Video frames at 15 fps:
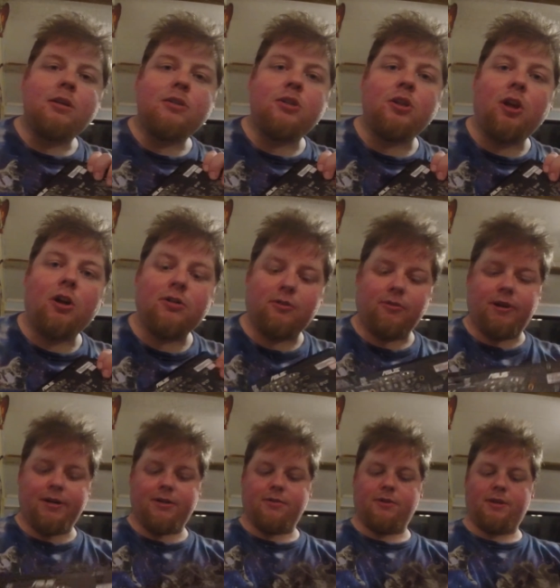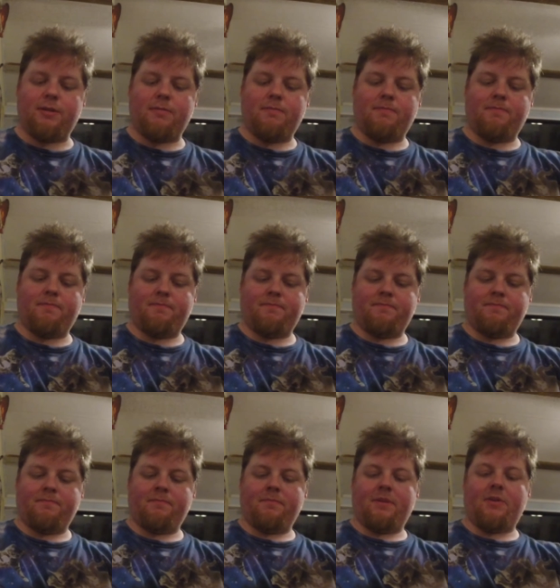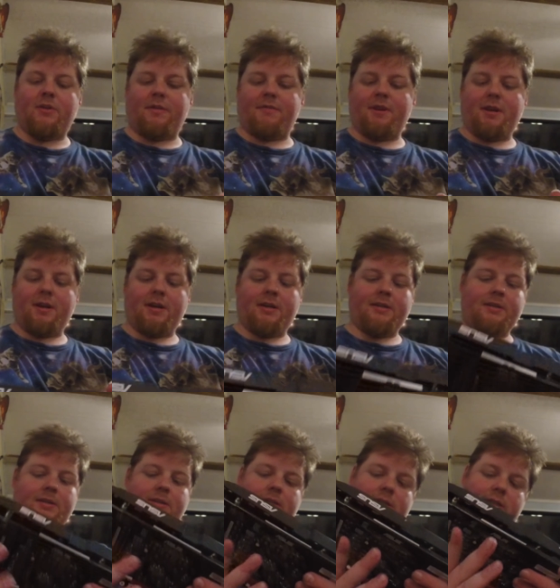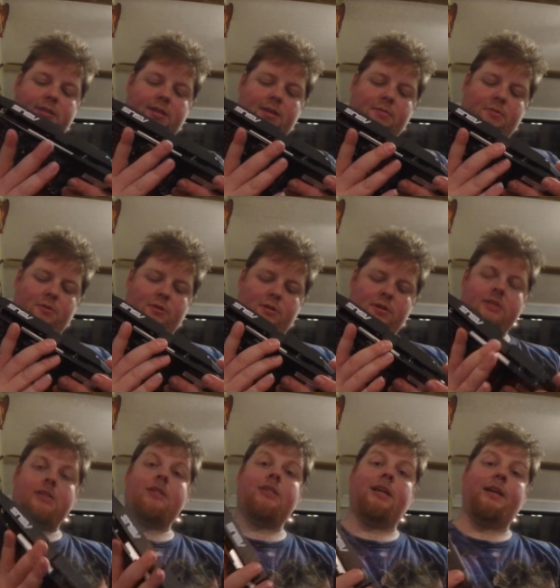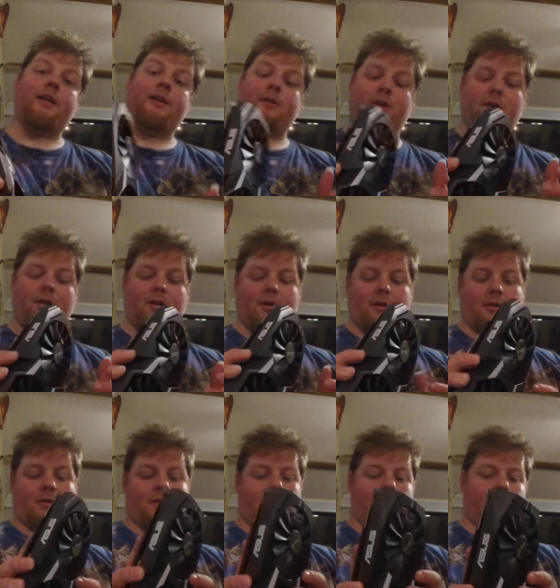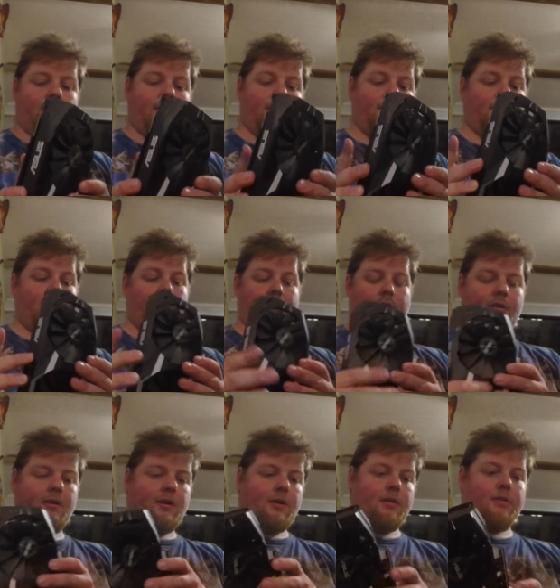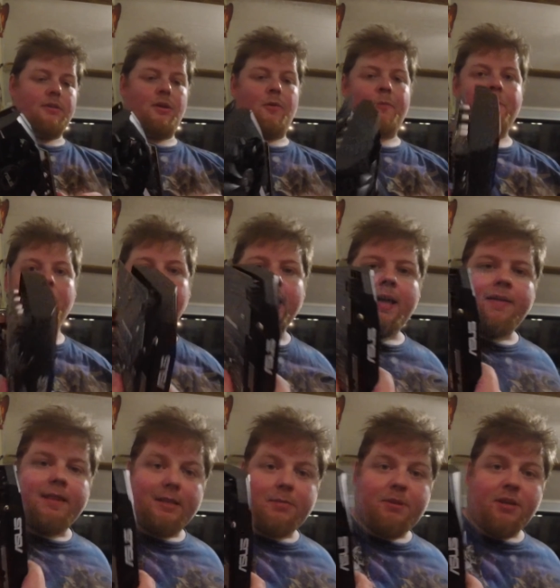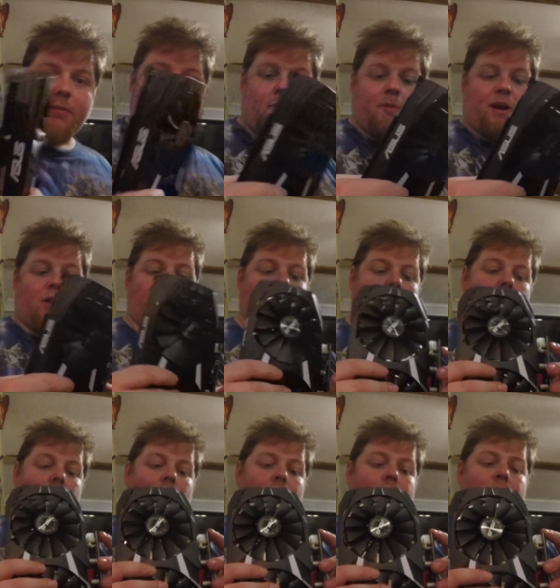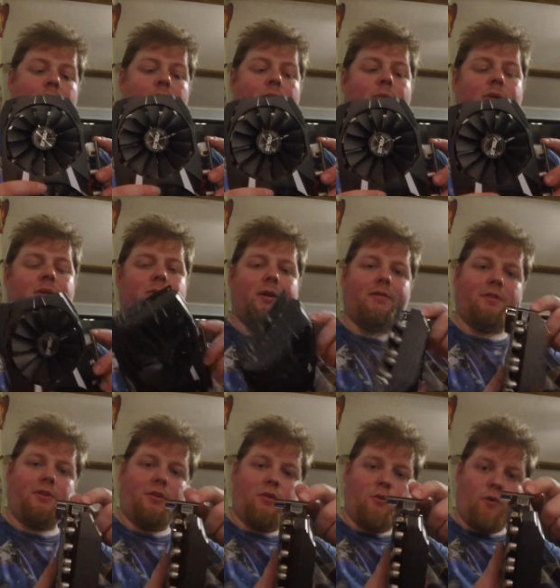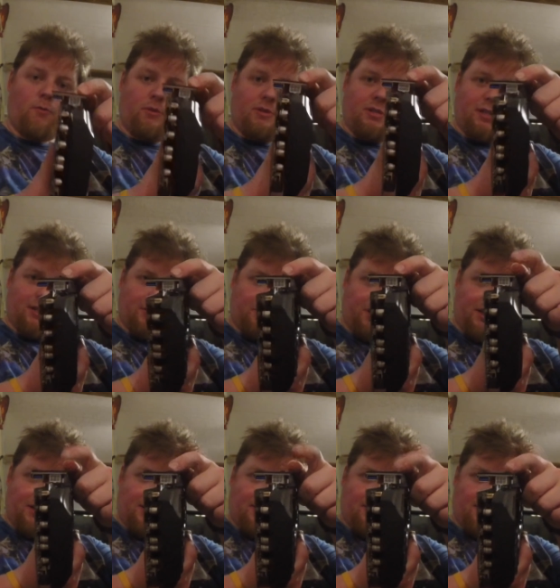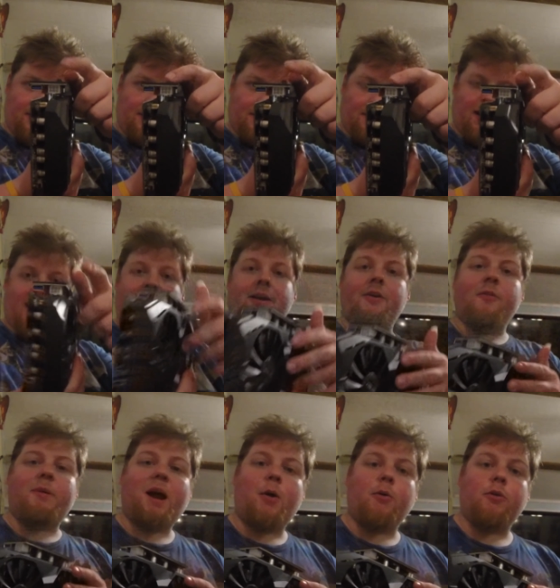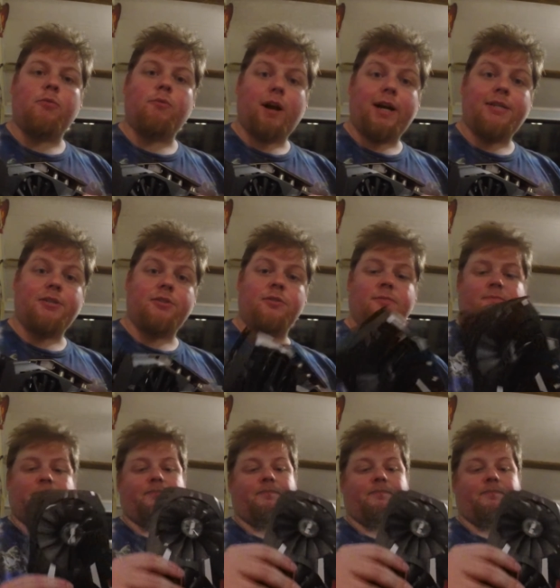to lock the riser in. And have a nice, stable, steady card. So, this being a more powerful card, we do have the normal 6-pin back here to power the riser.